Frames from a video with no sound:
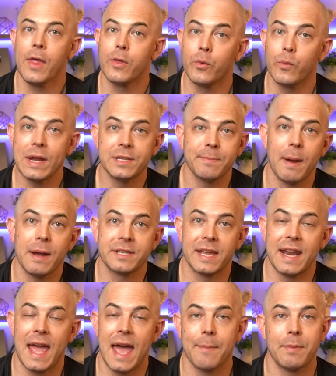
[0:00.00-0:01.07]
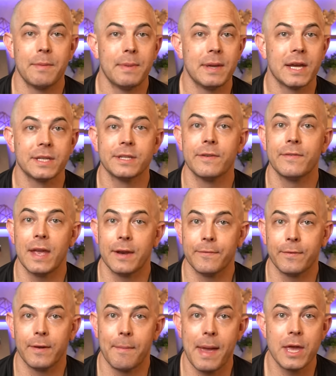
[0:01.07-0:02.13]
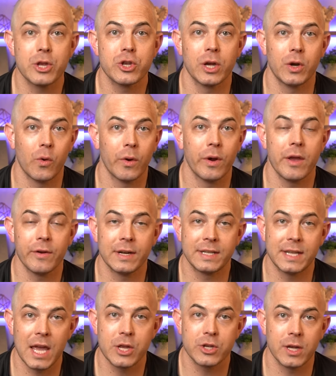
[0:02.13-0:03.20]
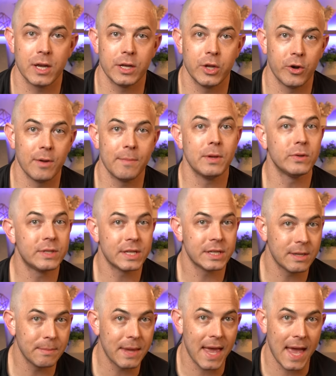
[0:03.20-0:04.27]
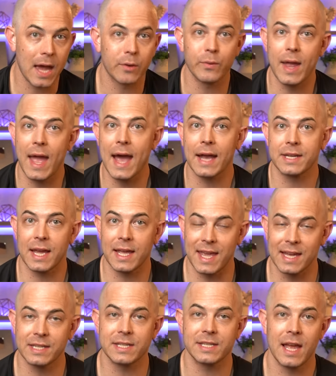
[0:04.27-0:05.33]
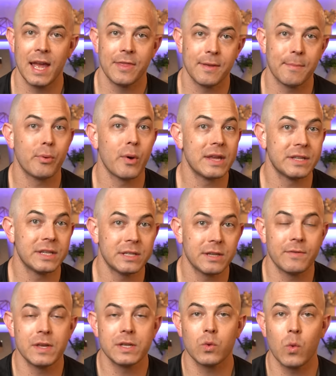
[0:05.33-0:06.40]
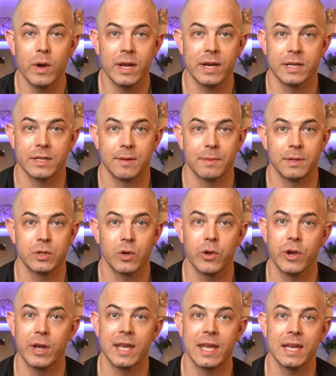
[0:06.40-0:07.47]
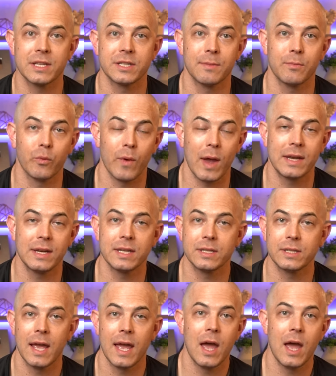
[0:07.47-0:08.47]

The red spots can happen because of inflammation or irritation. Your immune system can react against the presence of this organism, and so you're going to get some redness